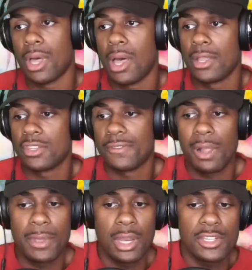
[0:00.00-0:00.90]
Just follow
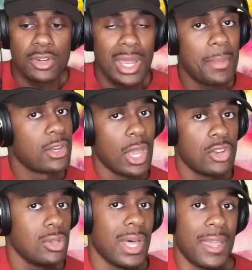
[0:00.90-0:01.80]
me on Instagram. I
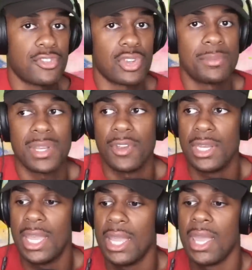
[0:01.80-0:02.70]
do live streams every
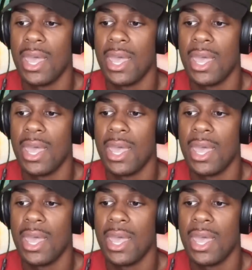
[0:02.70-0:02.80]
day.